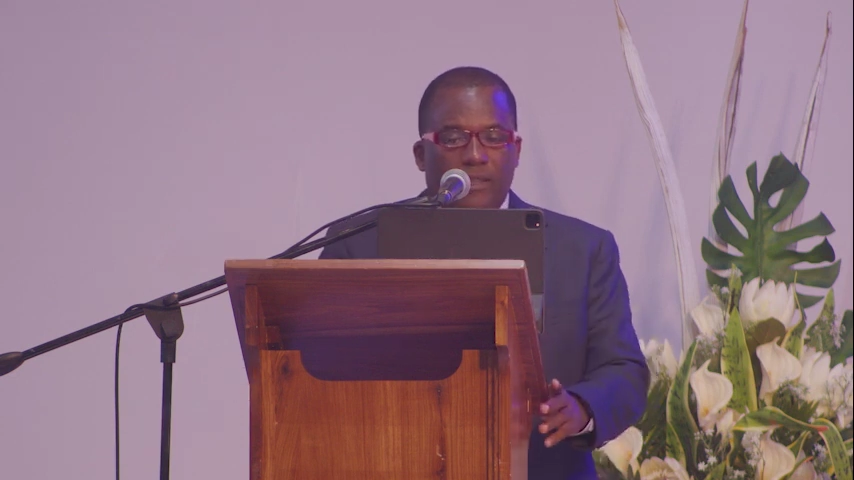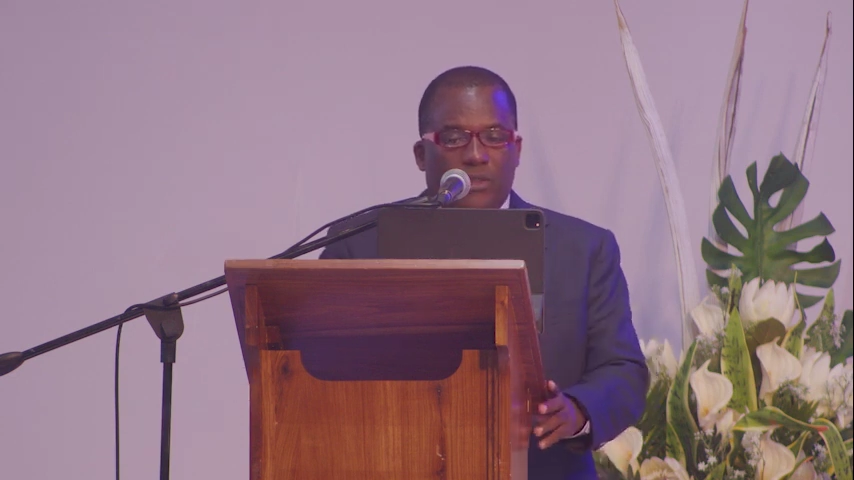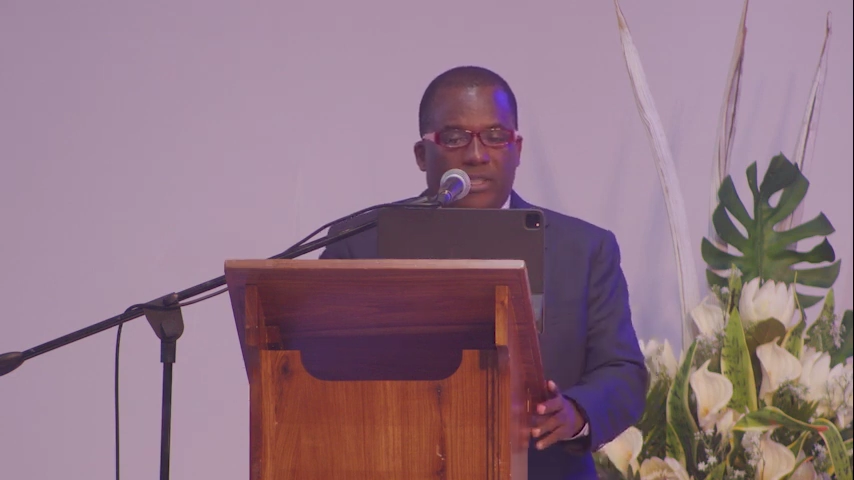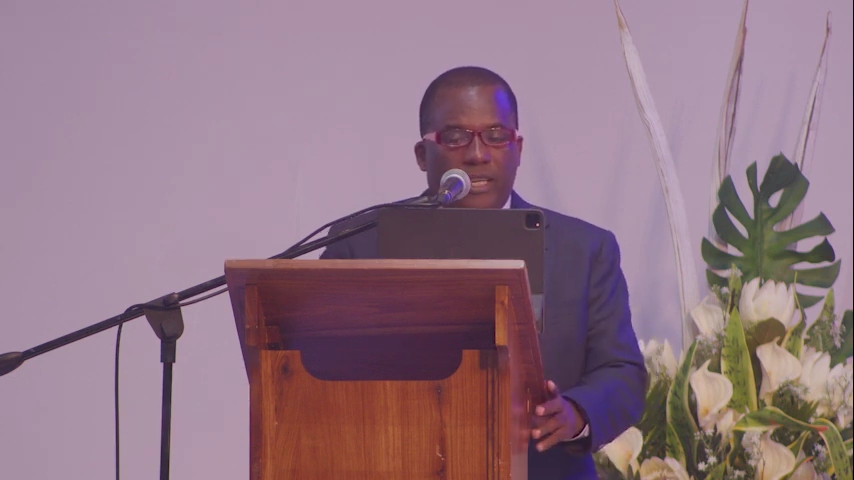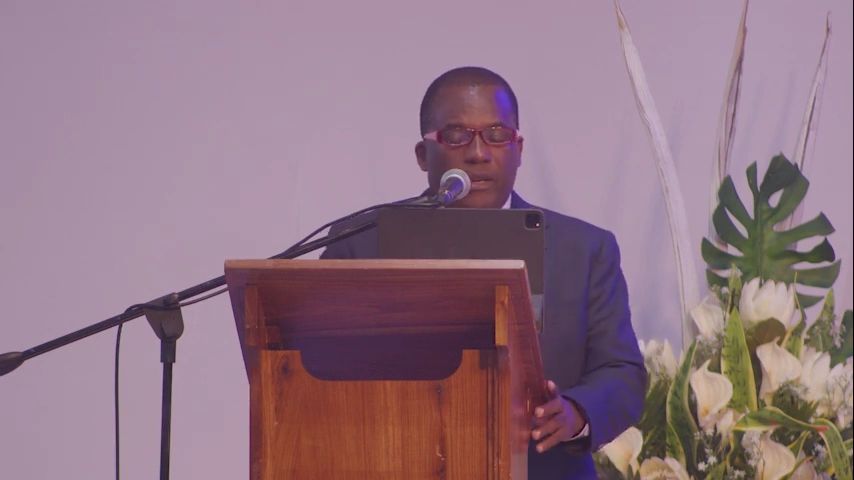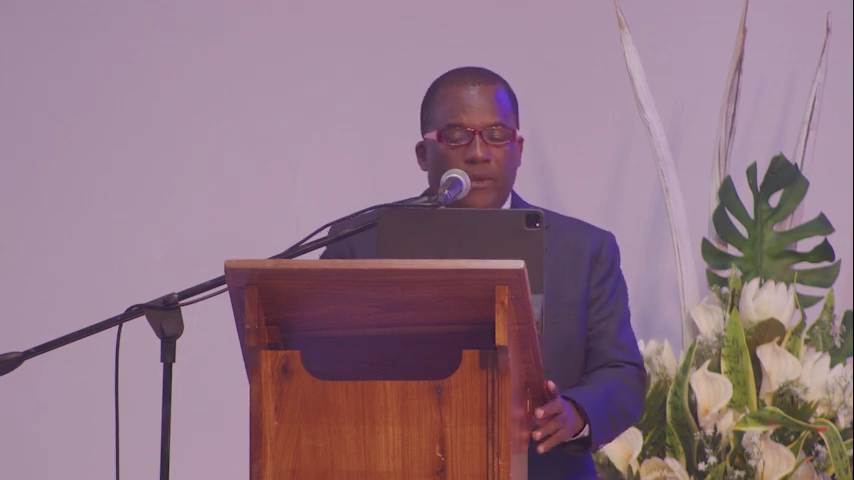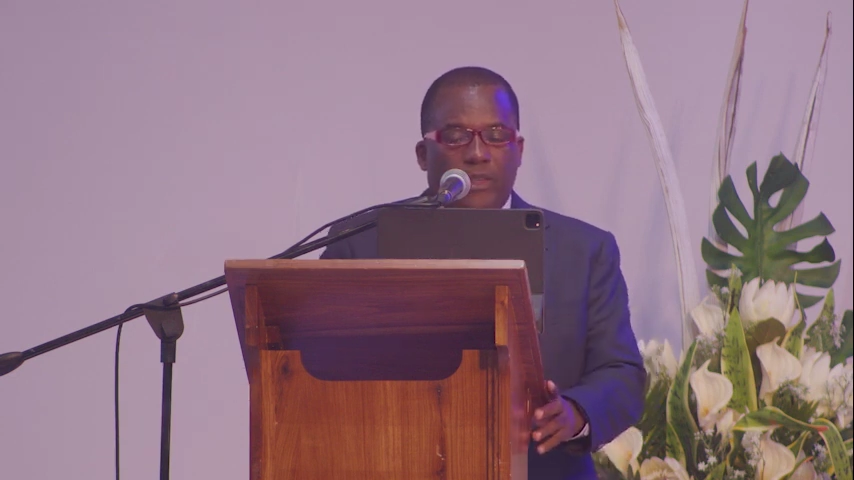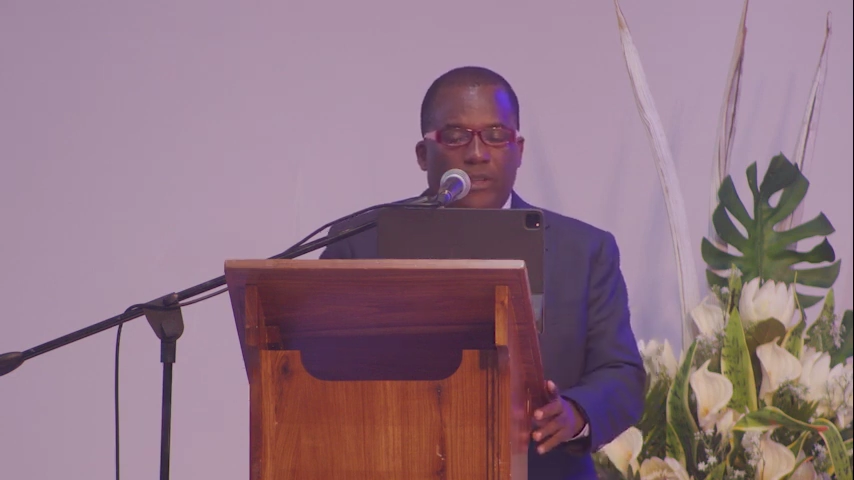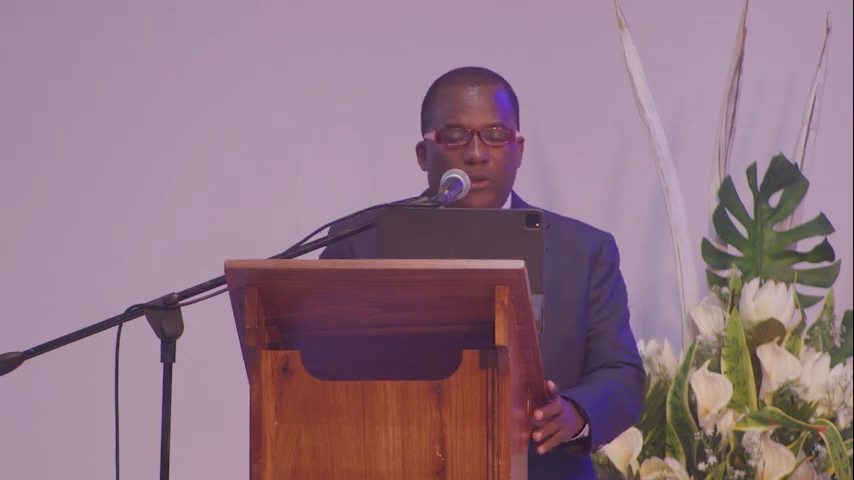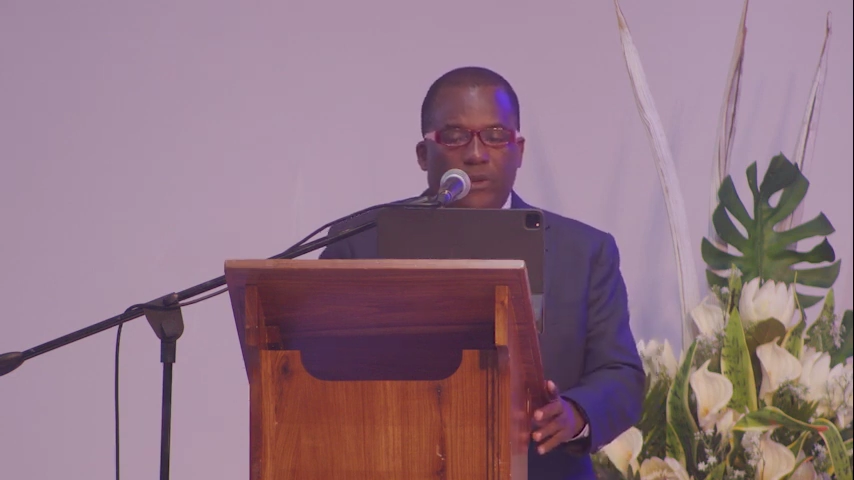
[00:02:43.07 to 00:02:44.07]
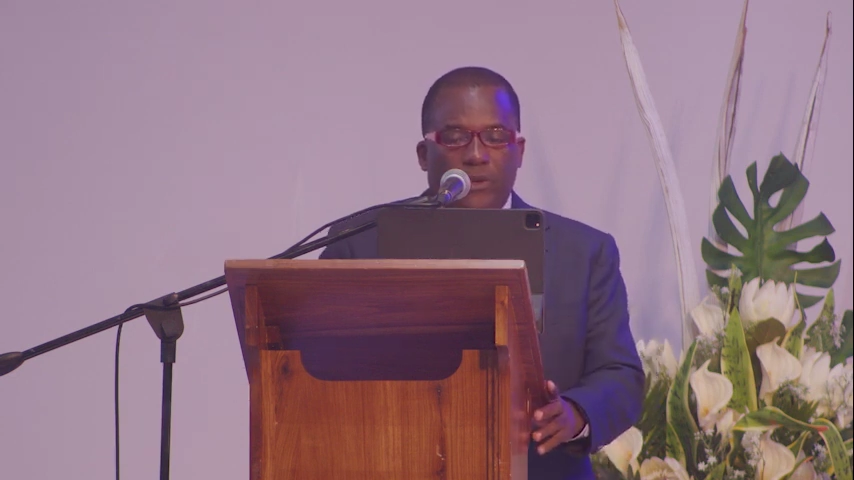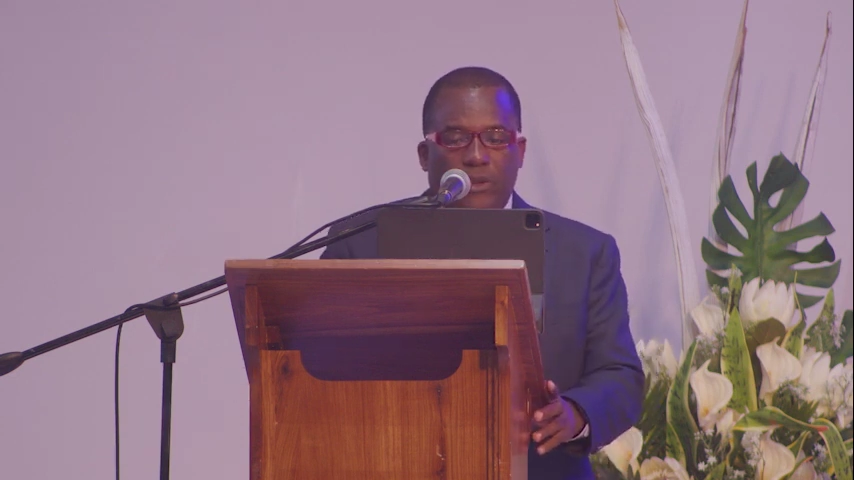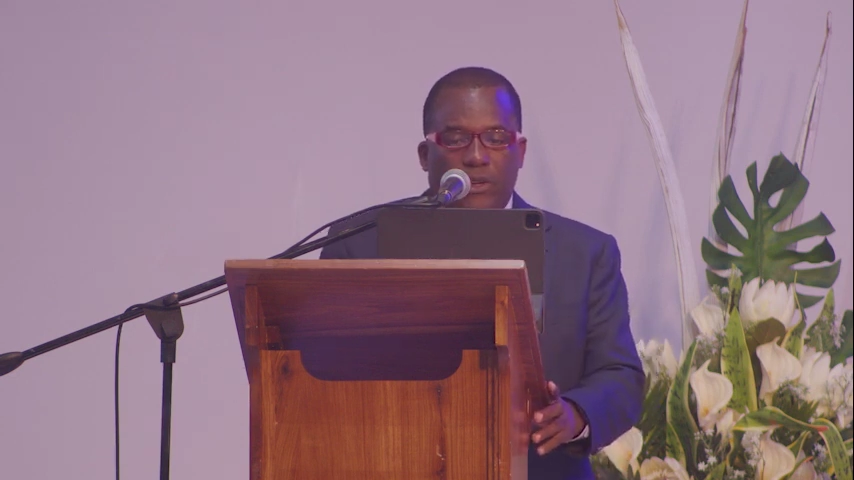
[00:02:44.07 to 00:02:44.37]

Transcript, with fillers: to share with you